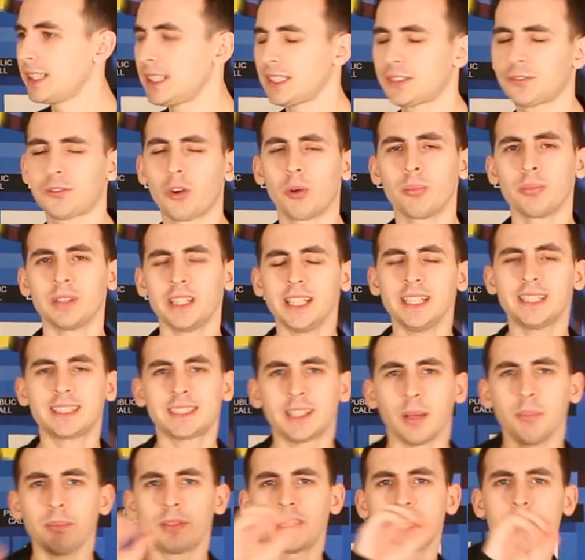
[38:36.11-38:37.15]
It is from the
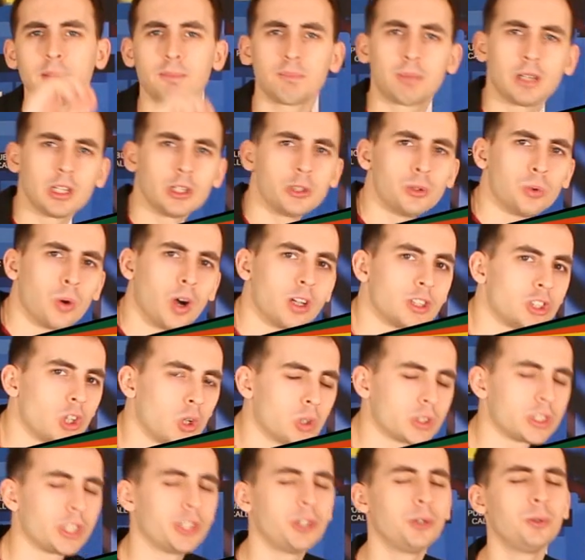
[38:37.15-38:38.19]
Something Blue
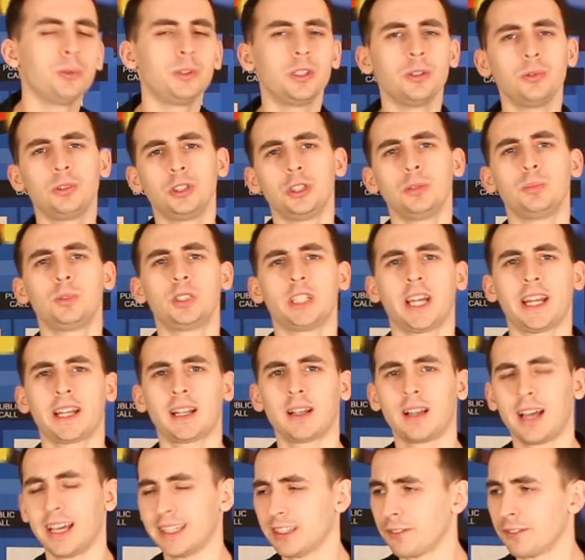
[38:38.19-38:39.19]
Doctor Who YouTube channel,